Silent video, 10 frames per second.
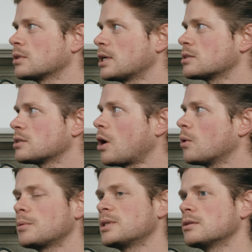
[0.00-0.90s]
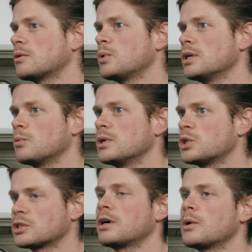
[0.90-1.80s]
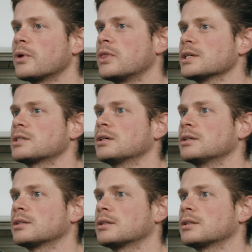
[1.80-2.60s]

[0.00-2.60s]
We started with Yessa,